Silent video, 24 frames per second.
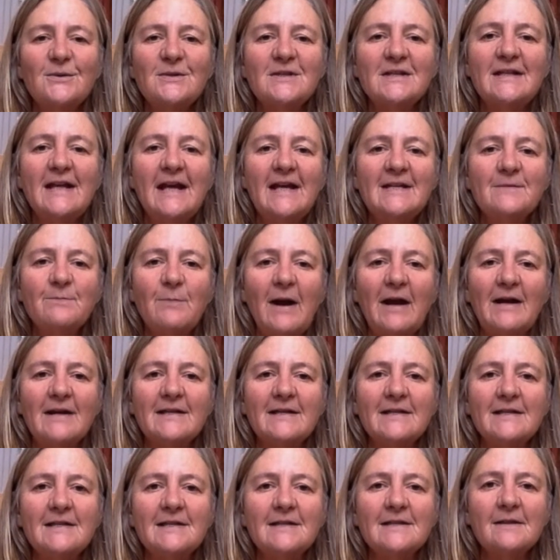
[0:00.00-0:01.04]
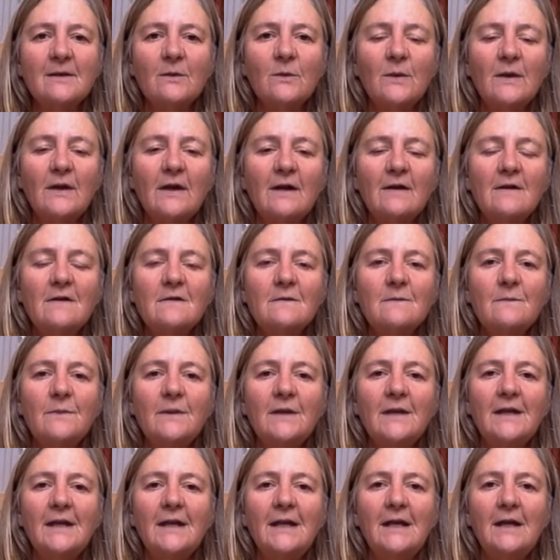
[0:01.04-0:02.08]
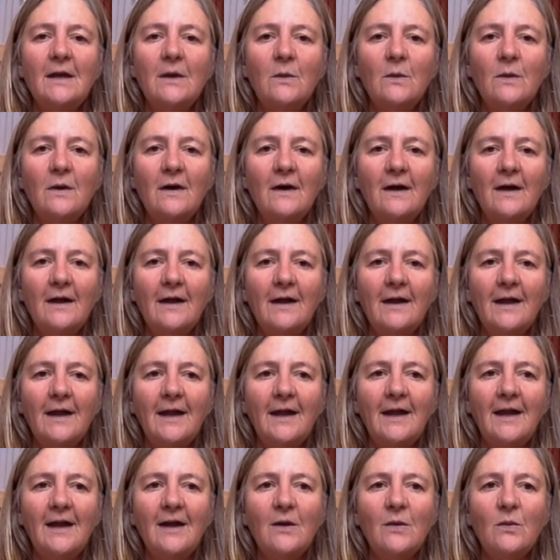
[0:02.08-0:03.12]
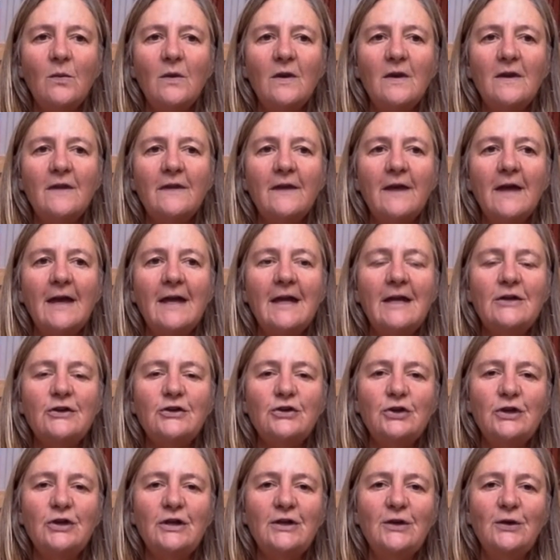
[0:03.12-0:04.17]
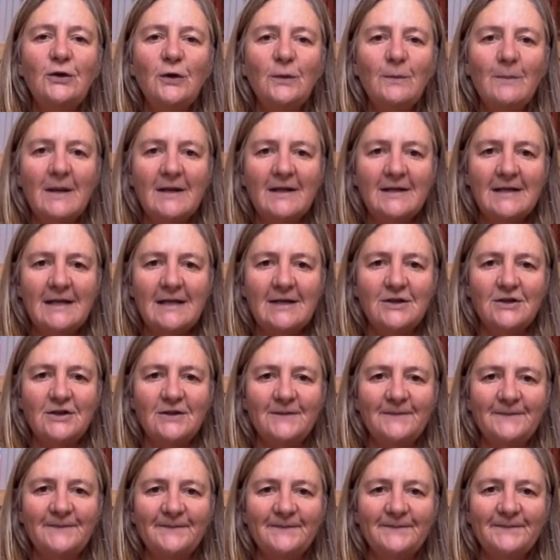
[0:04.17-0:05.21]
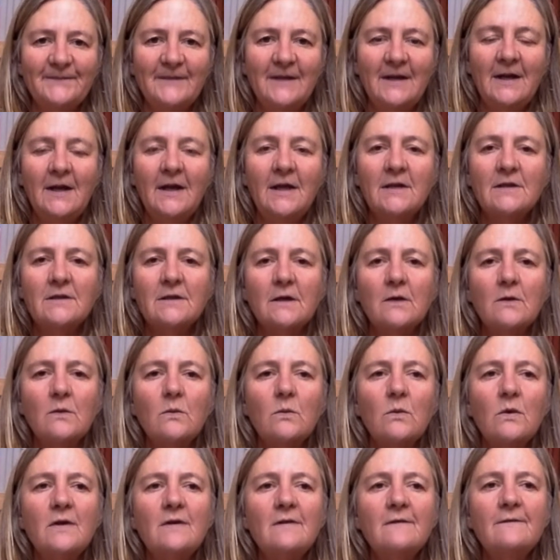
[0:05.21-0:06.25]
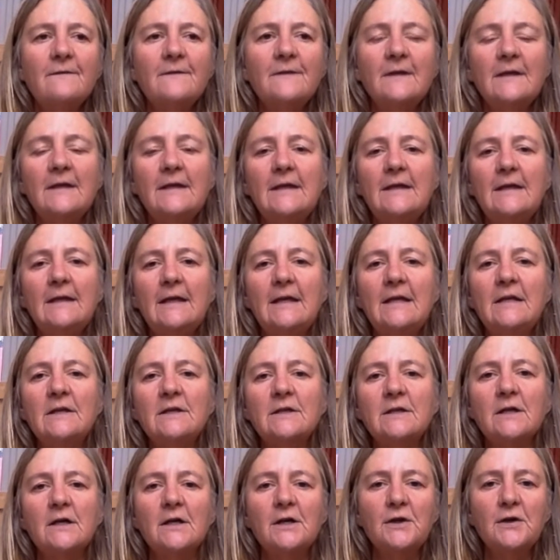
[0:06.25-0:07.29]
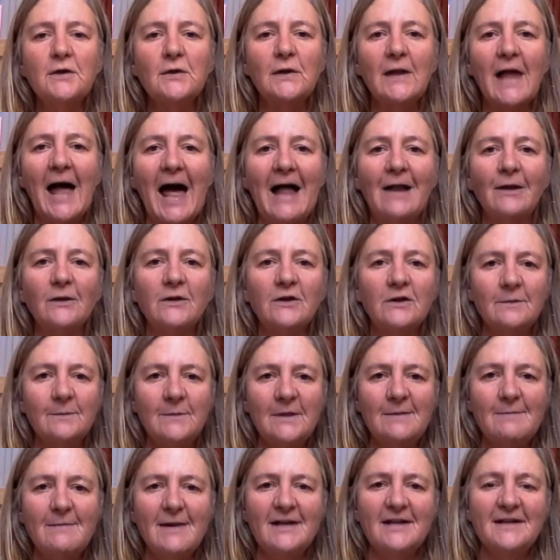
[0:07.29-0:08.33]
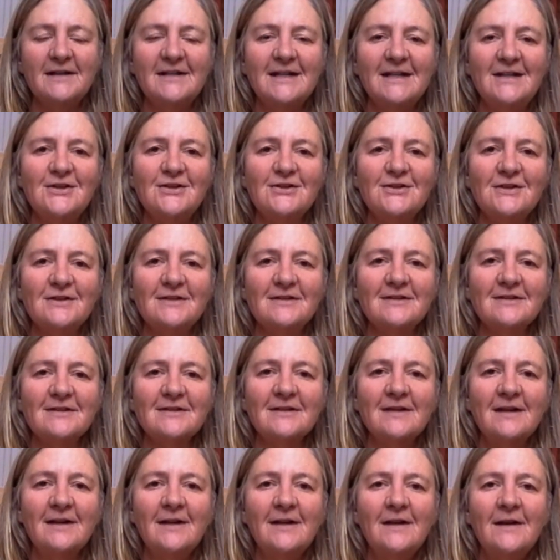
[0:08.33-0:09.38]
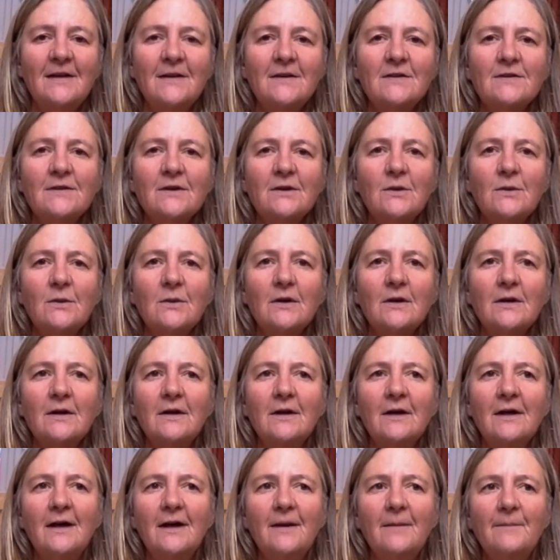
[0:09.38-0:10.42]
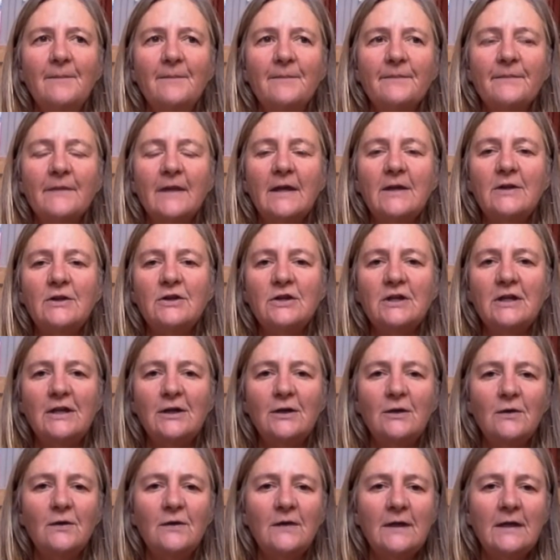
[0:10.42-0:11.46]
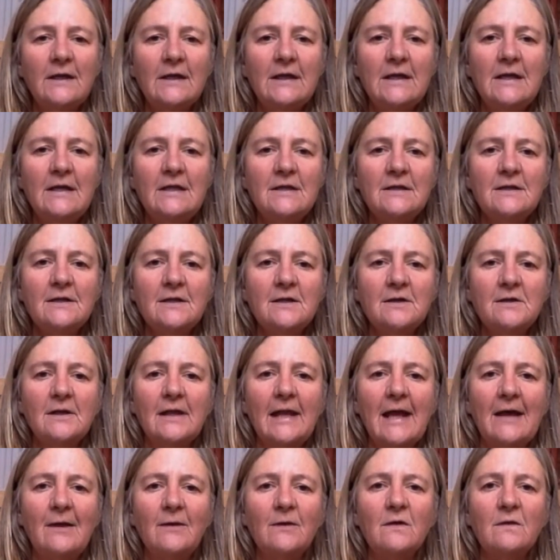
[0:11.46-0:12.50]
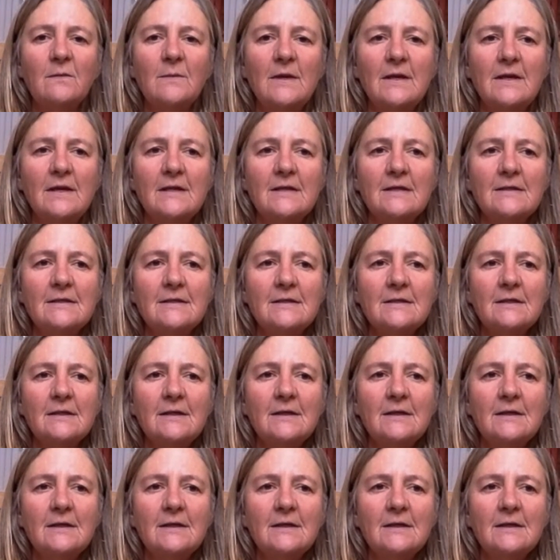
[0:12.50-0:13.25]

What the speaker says: today's practice, we're going to be working with a Qigong meditation. So one of the internal alchemy meditations. So in Qigong, the internal alchemy is